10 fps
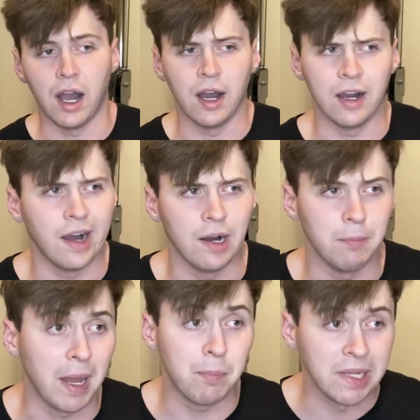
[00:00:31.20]
Uh, uh,
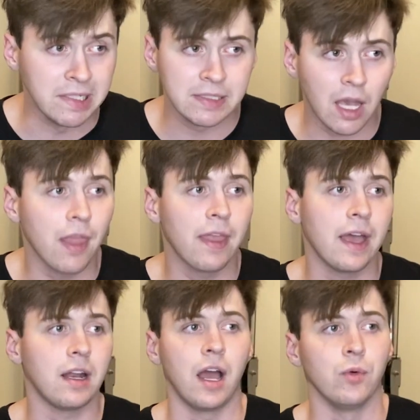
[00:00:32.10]
my opinions on
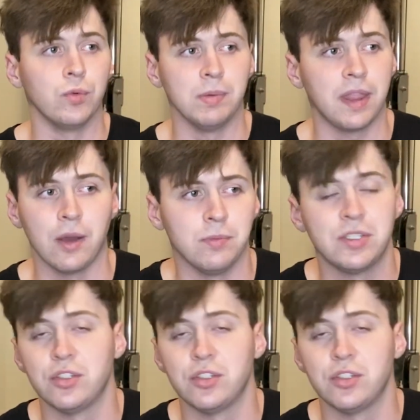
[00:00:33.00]
that, I would be that would be